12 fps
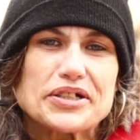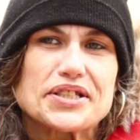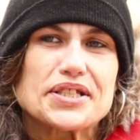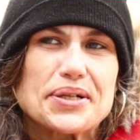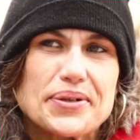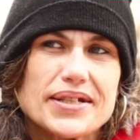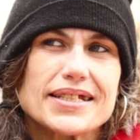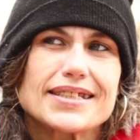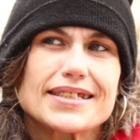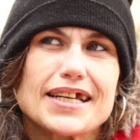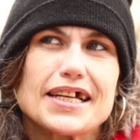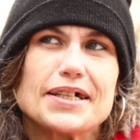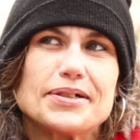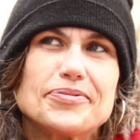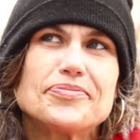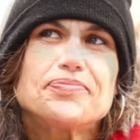series, yeah.